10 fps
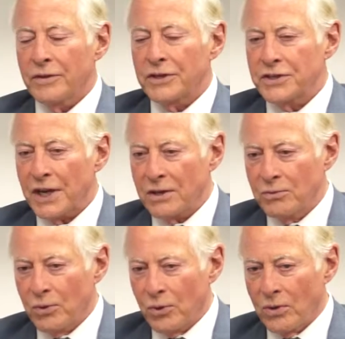The
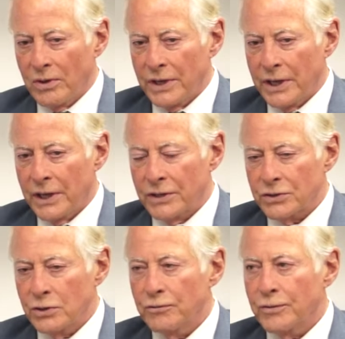second rule
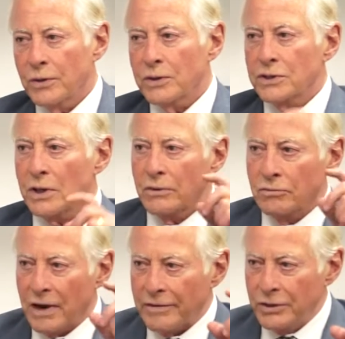is to focus
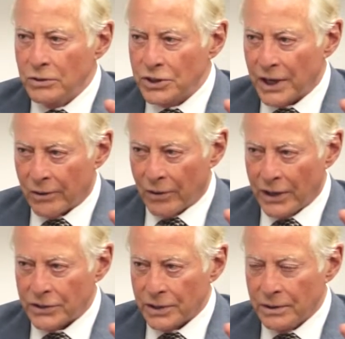on revenue
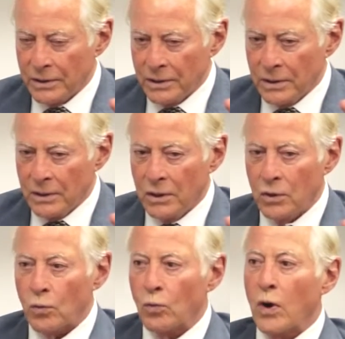generation
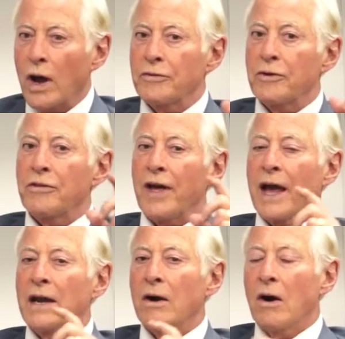rather
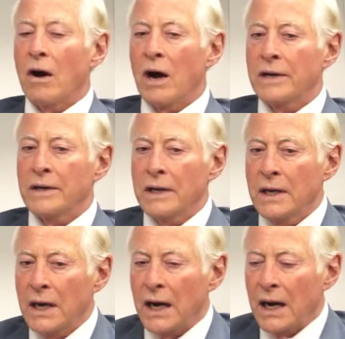than on
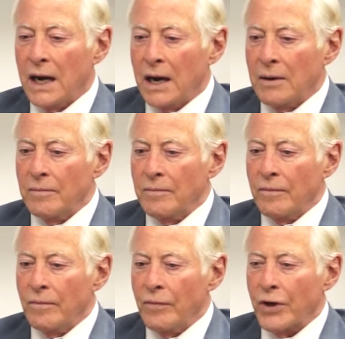
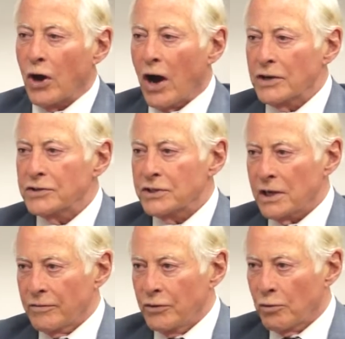the costs
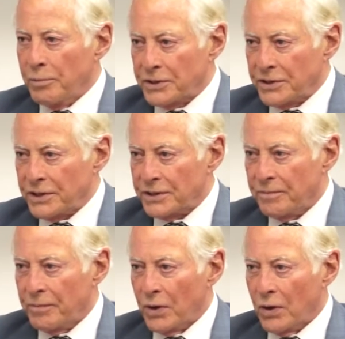of your business,